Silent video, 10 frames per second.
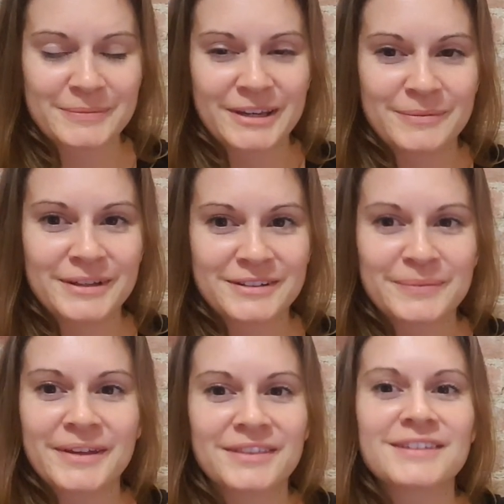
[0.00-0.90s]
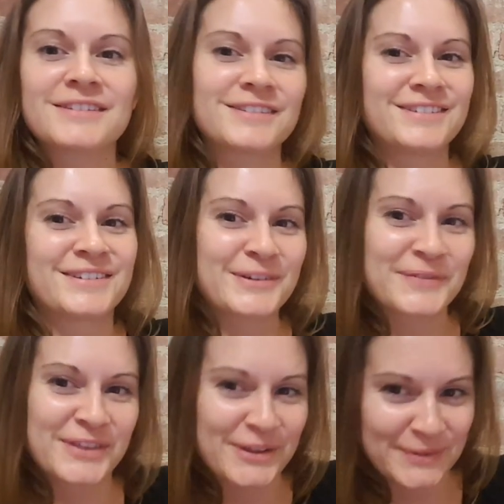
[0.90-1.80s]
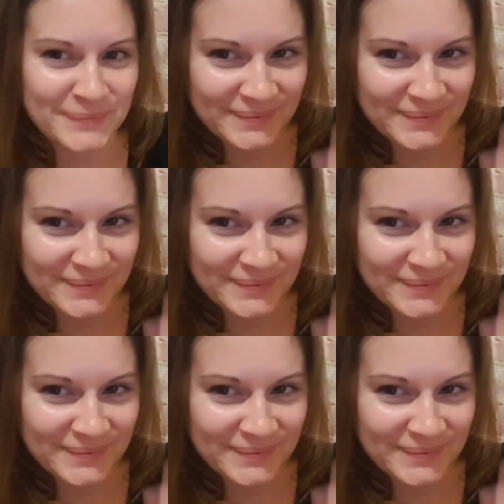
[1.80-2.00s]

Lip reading: paying me to paint this of them.